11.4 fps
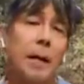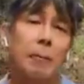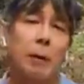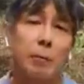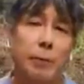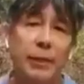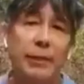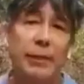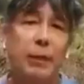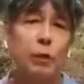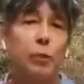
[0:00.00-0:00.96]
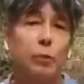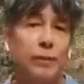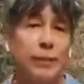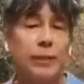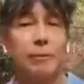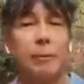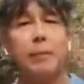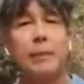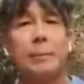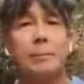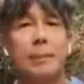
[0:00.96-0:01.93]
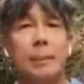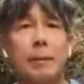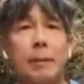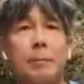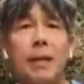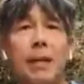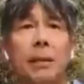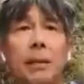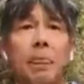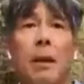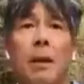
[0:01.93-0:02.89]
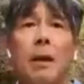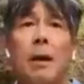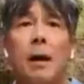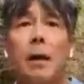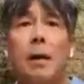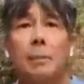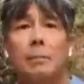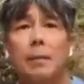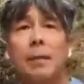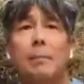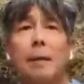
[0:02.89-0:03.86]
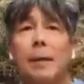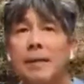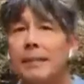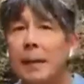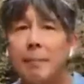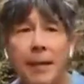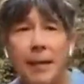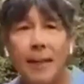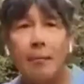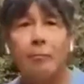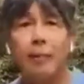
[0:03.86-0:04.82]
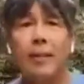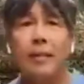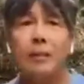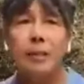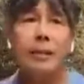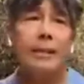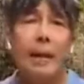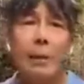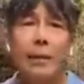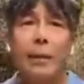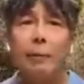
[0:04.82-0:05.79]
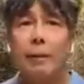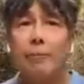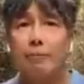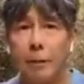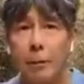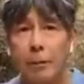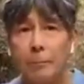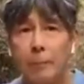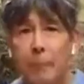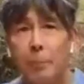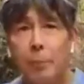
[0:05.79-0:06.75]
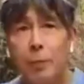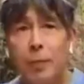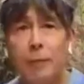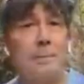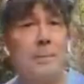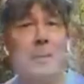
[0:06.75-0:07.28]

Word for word: around protecting our oceans from deep seabed mining, um, independence campaigns providing solidarity with the free West Papua,